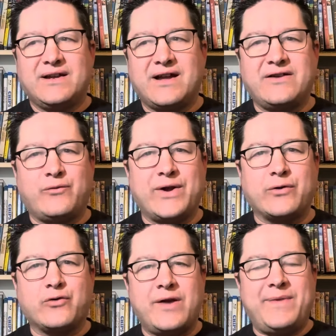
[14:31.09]
kind of
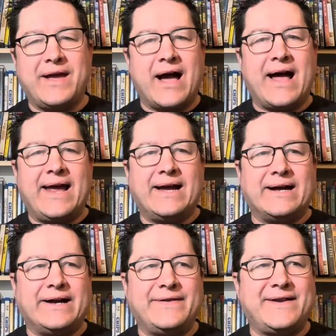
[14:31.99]
weird, creepy guy
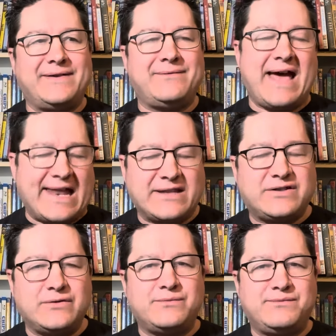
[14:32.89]
that added
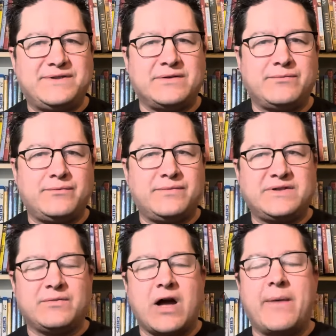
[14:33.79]
to some
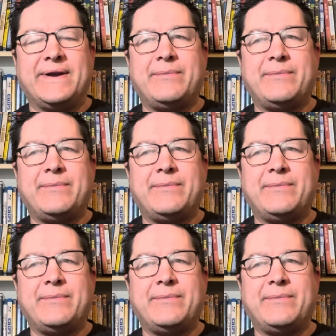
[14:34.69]
comedy.